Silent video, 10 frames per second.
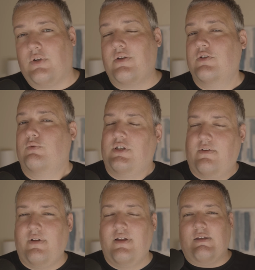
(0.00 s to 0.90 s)
You can use
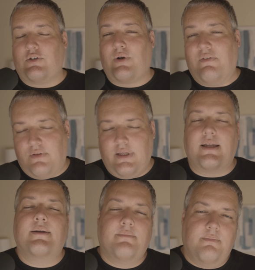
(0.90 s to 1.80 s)
whichever. If you're
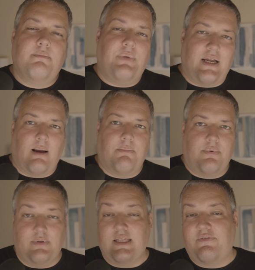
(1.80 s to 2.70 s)
traveling, pick up
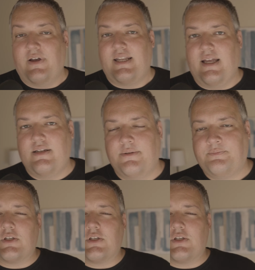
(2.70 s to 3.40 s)
the Fathead.